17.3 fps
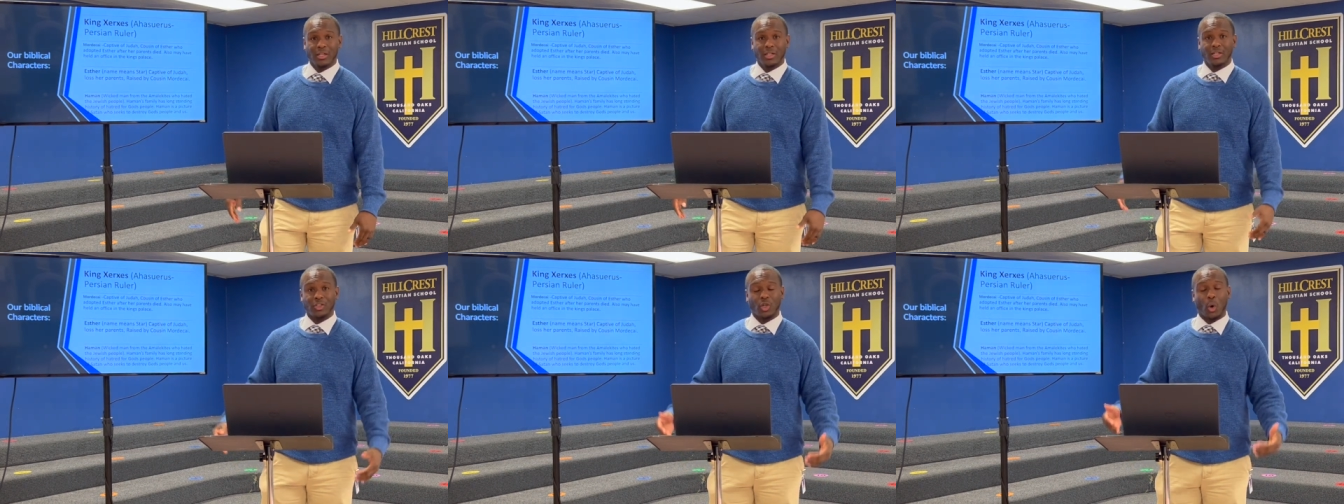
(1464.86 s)

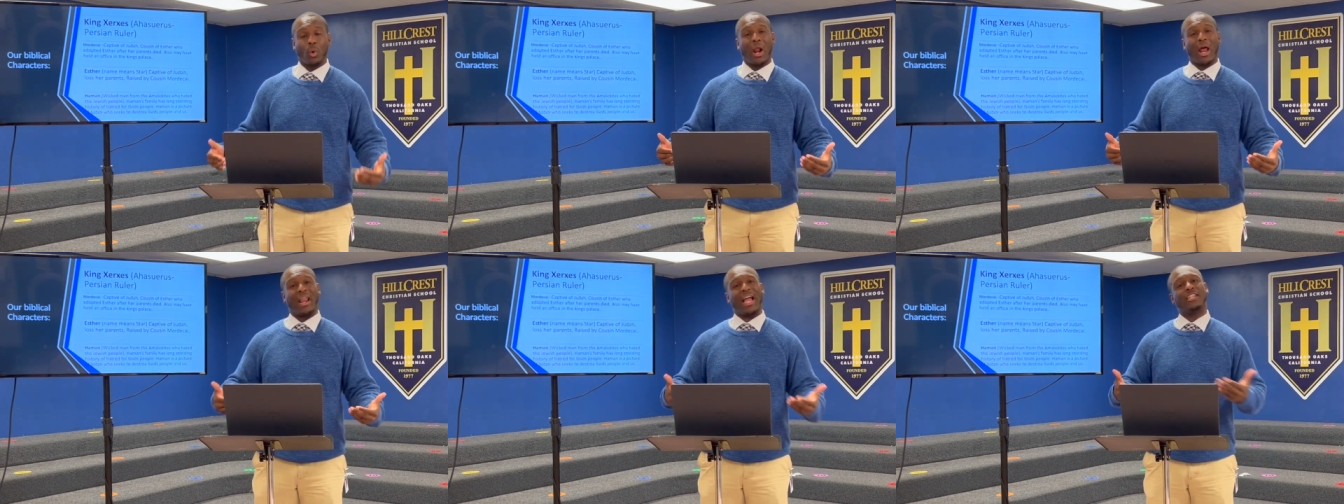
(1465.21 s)
So
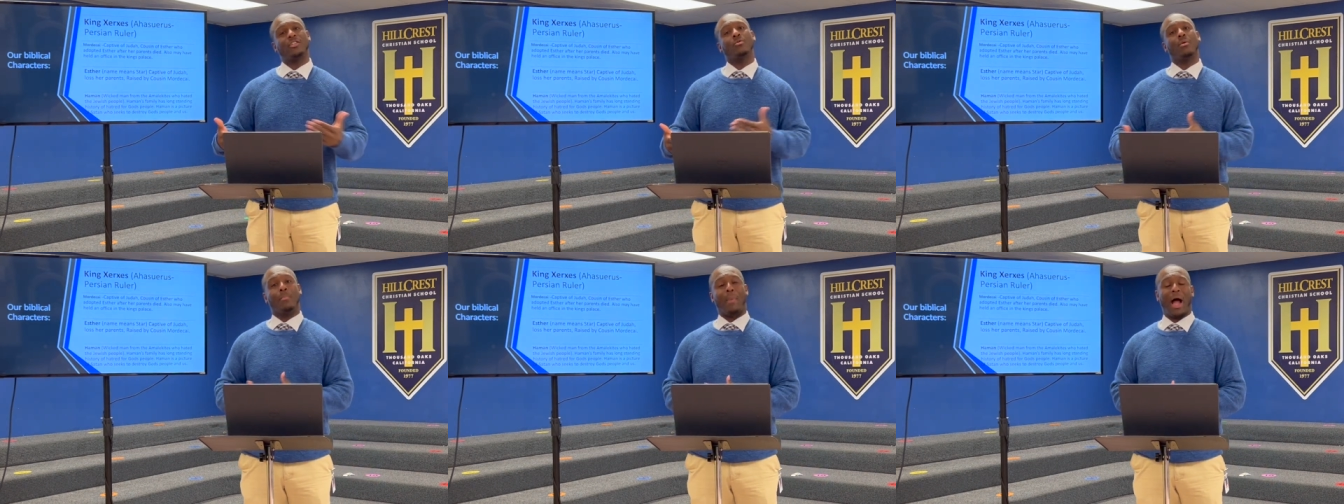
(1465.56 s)
what I like
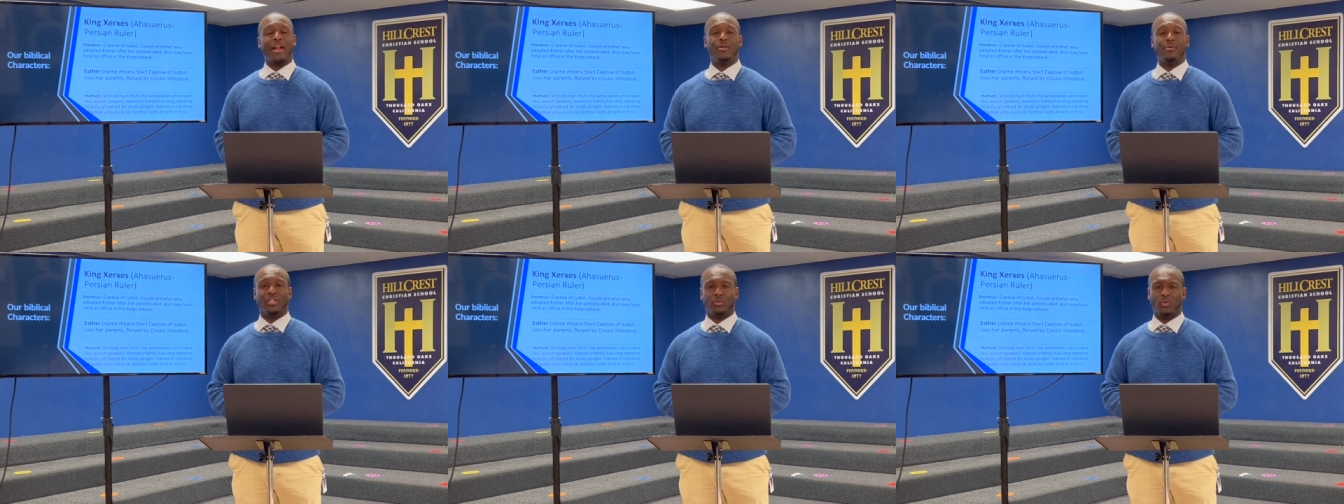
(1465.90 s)
to
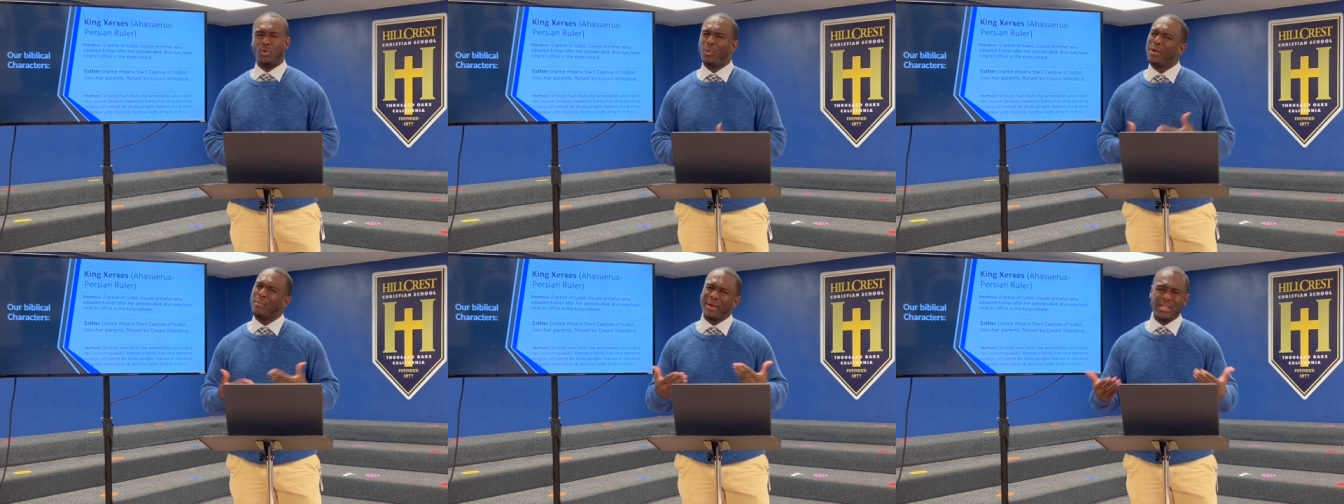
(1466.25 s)
remind you is when
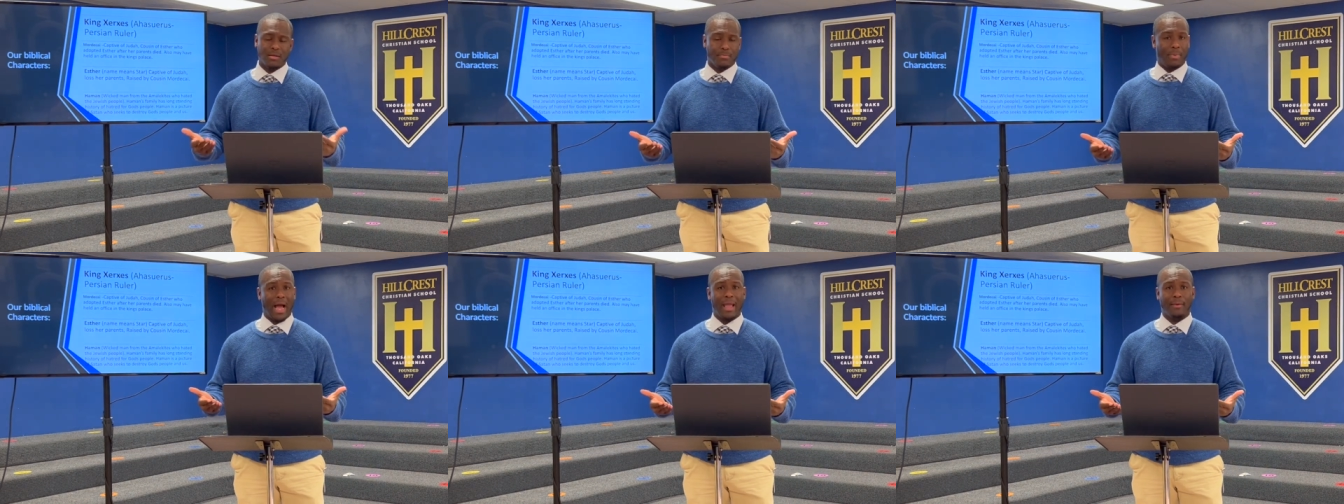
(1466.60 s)
we read
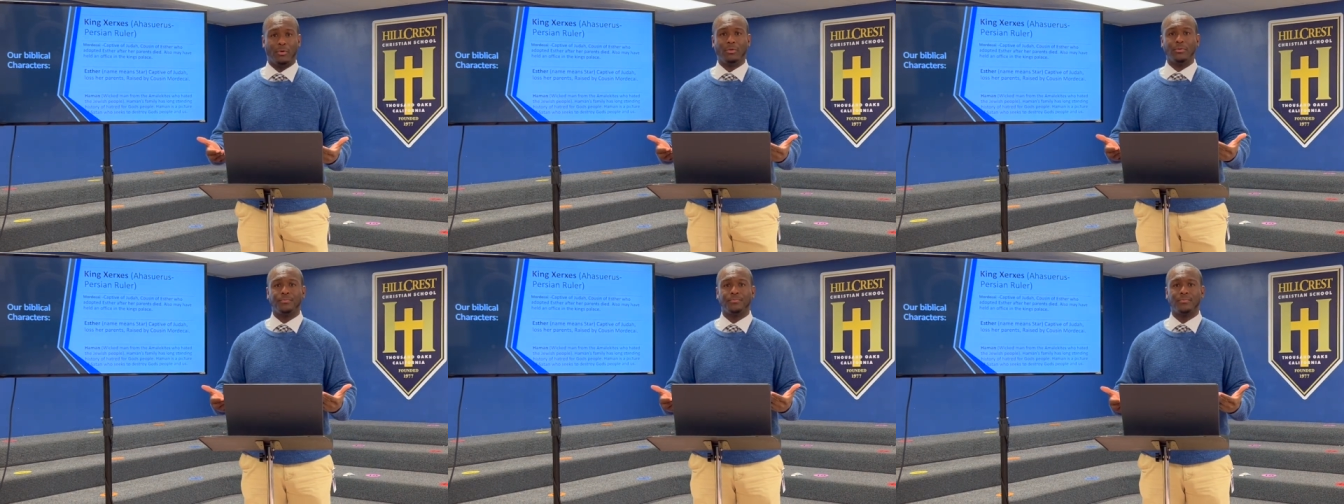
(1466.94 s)
the
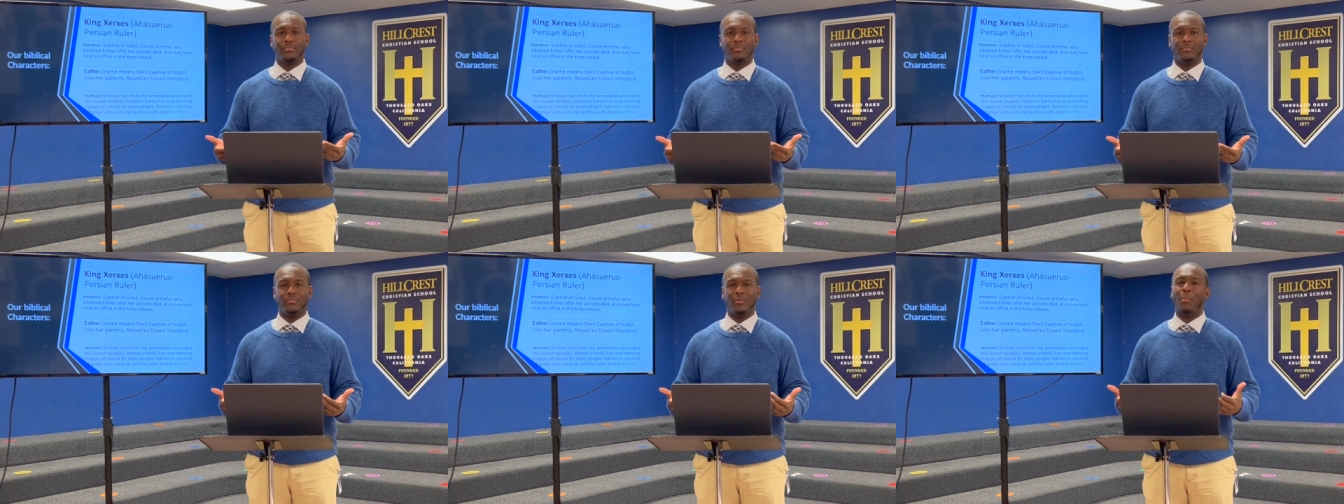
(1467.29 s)
Bible,
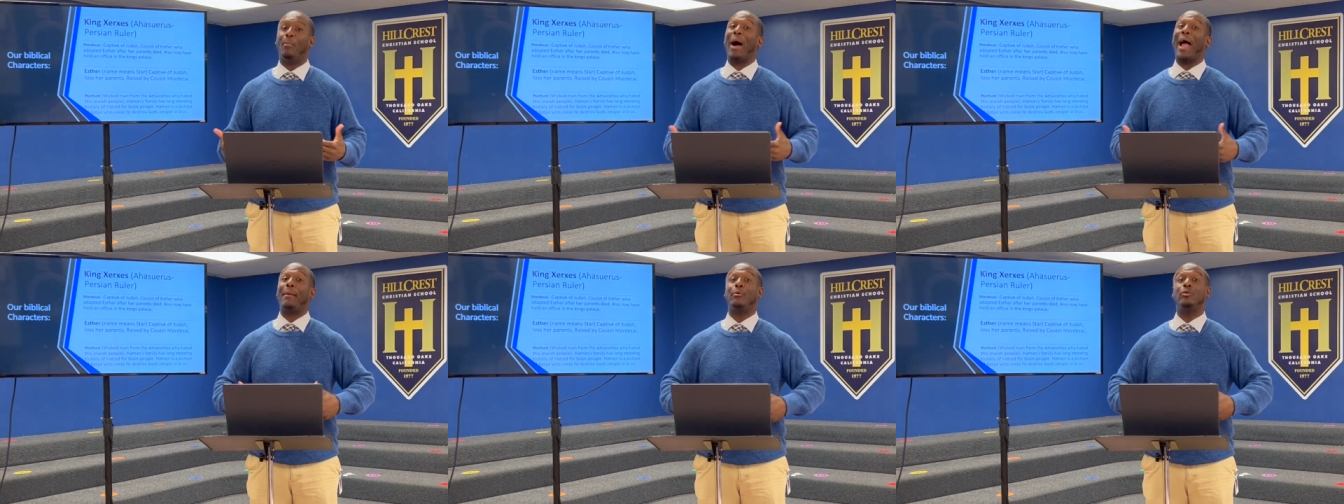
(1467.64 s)
the
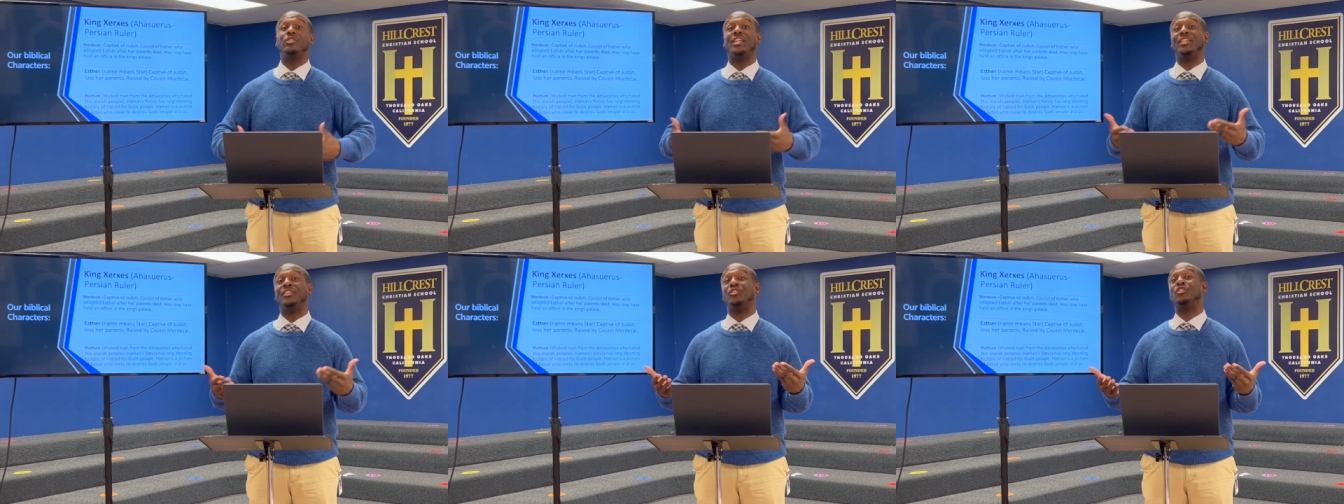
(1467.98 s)
Bible's
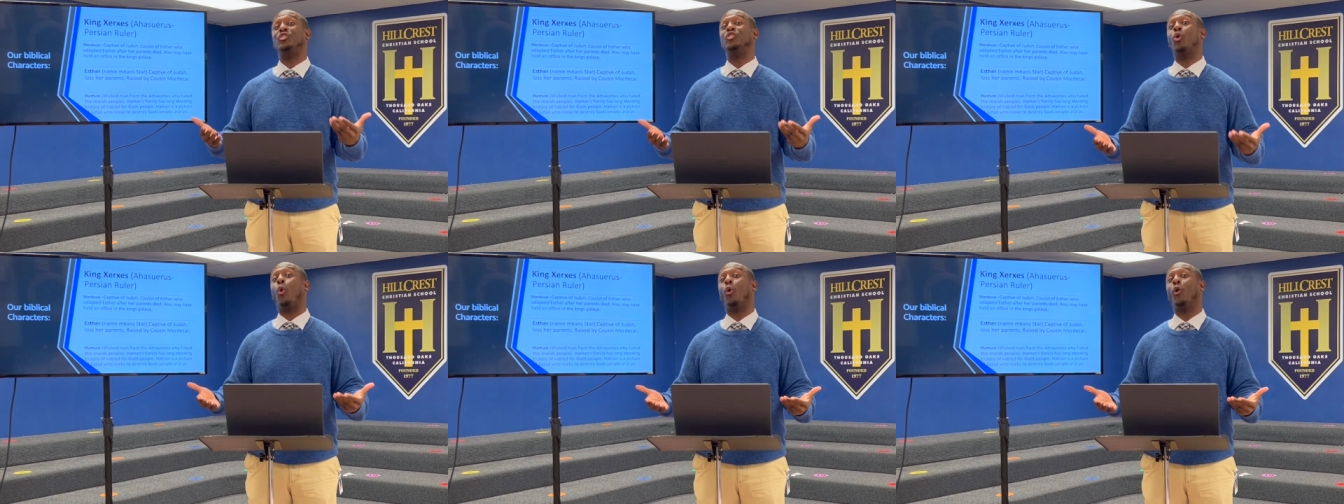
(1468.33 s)

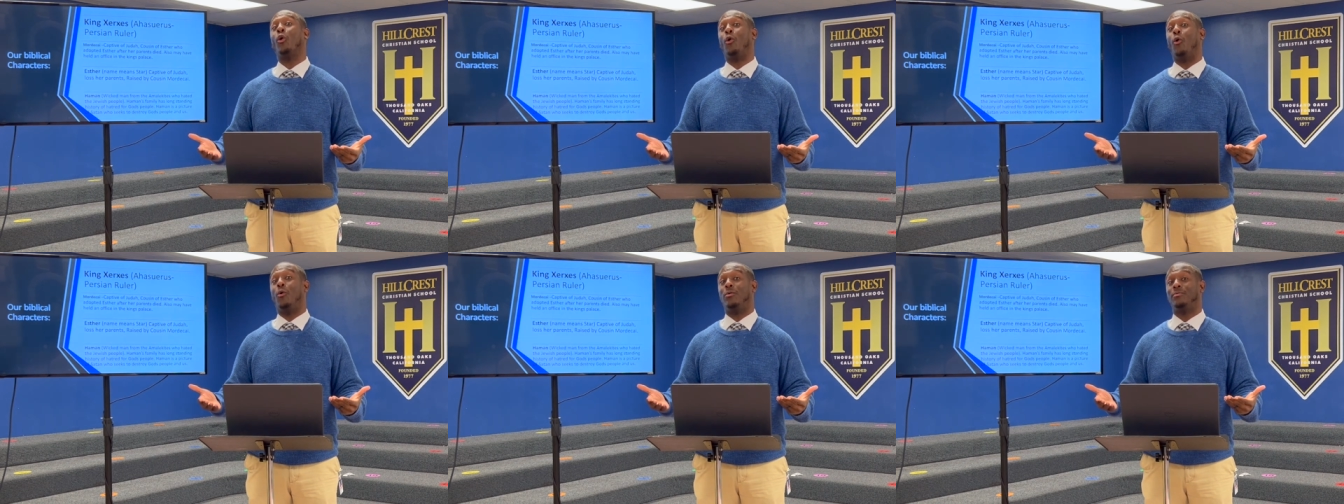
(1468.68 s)

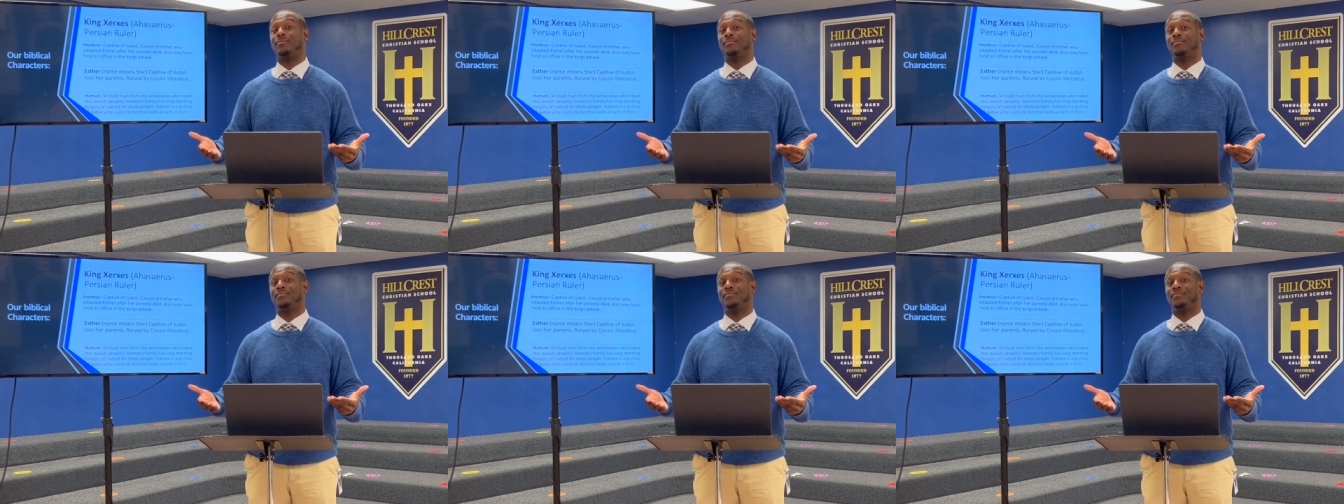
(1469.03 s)
historical,
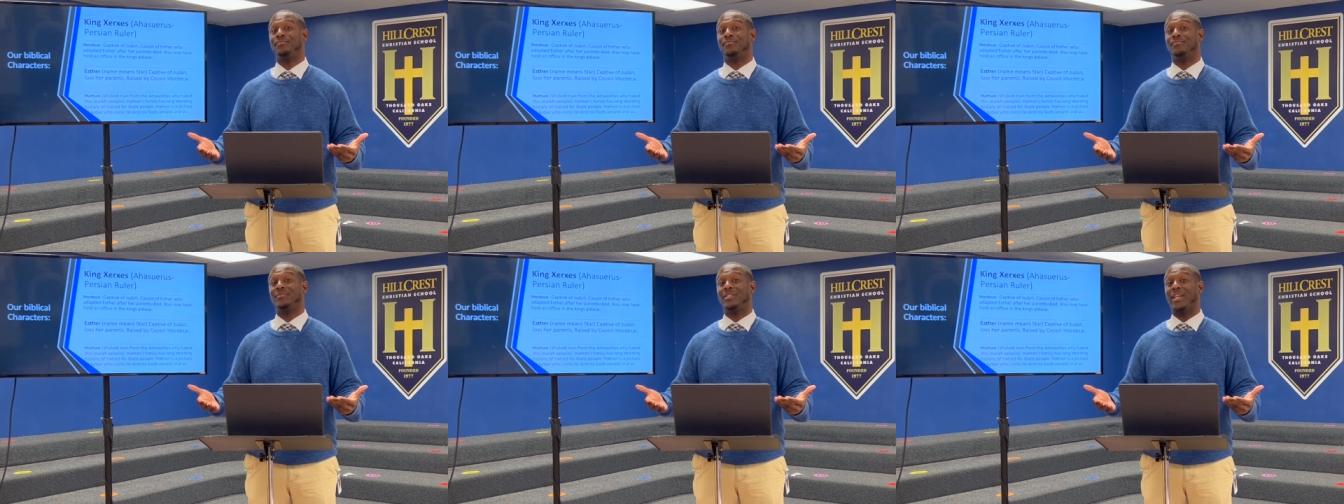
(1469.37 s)

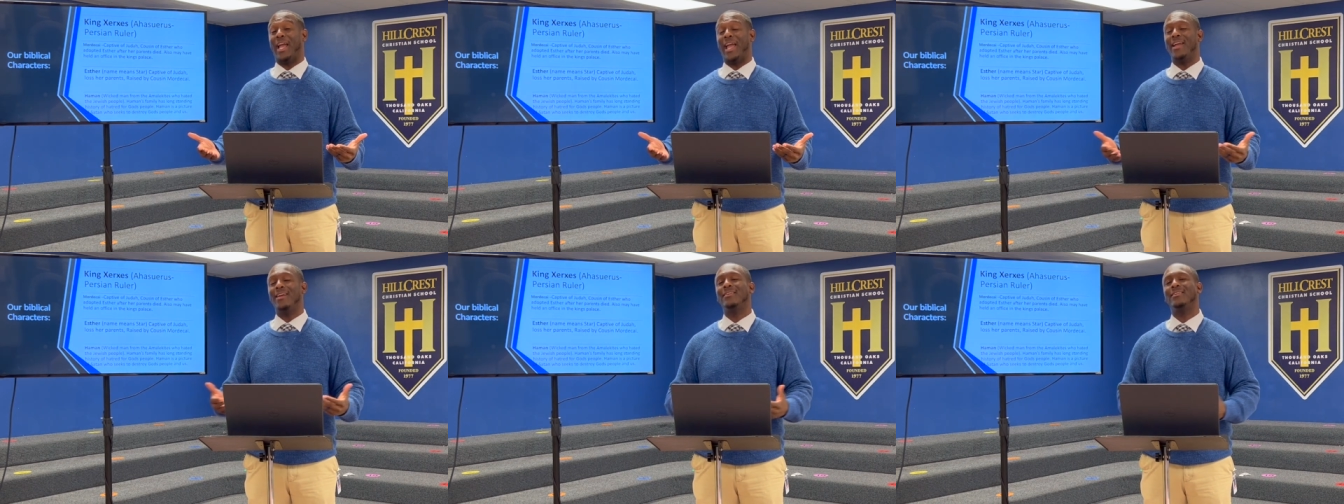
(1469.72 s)

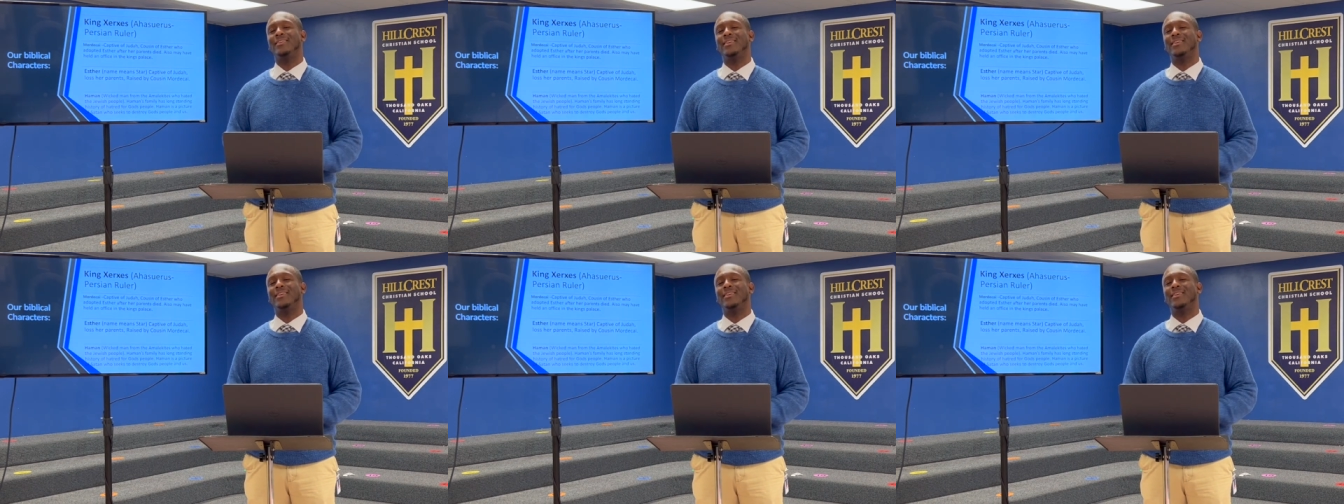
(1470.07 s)
okay?